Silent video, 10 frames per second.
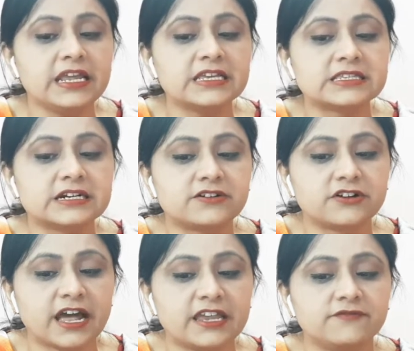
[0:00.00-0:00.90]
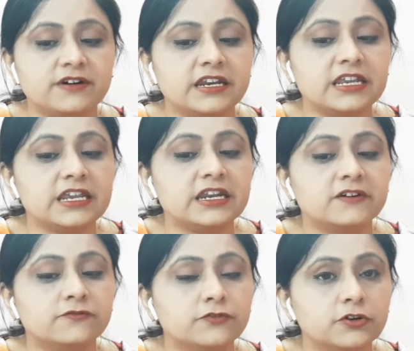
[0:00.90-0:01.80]
is driven in
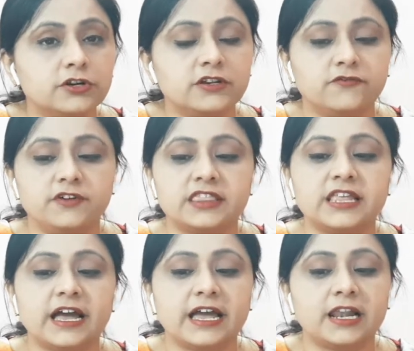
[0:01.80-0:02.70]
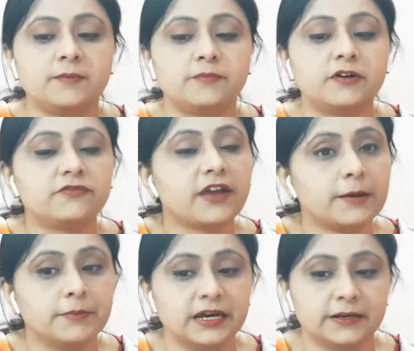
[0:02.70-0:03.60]
a wood with the help of
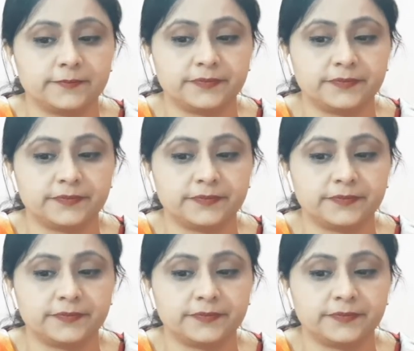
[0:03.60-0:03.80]
hammer.